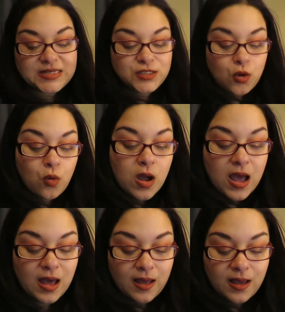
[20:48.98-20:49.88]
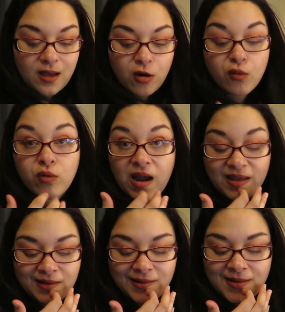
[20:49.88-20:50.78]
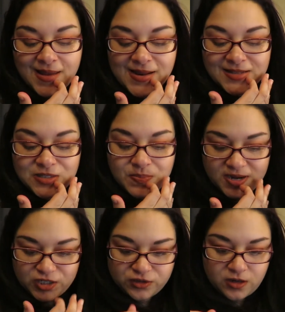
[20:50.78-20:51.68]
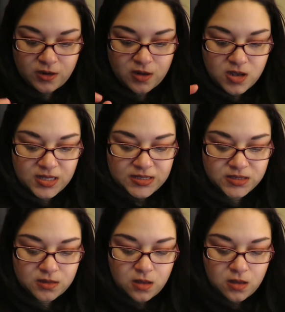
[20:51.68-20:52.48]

so Orion and Spectra is